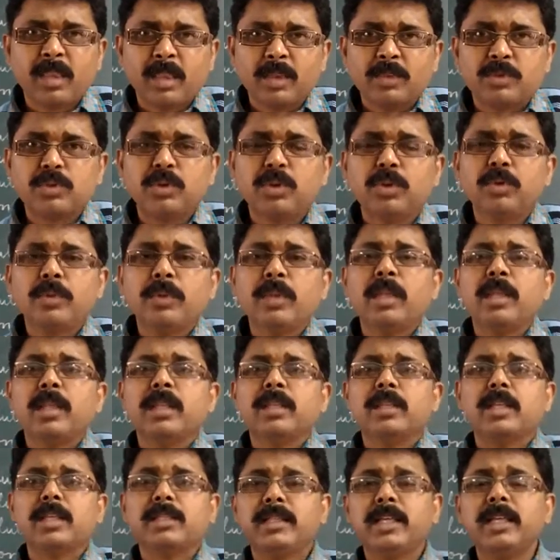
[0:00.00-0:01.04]
So
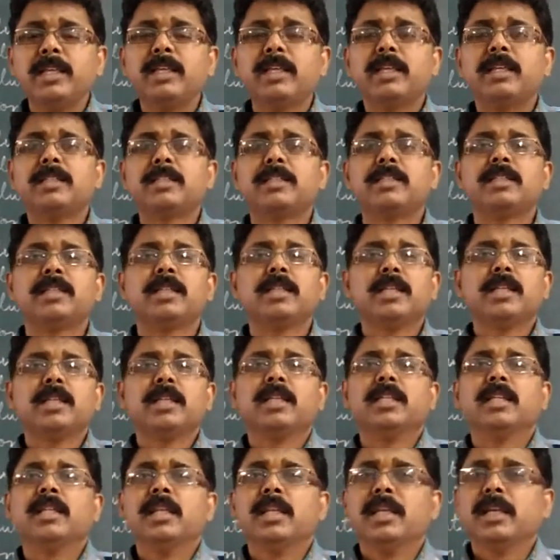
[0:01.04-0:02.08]
the thing is,
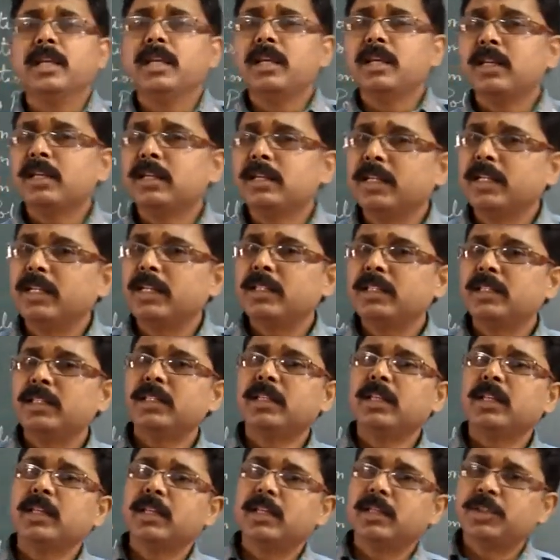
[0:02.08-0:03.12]
here
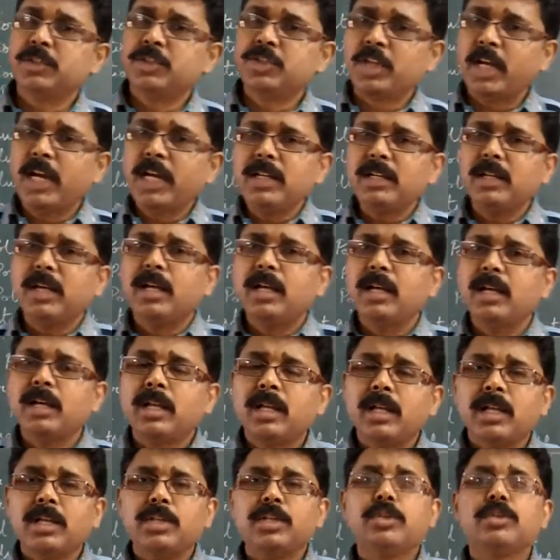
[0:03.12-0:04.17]
in China,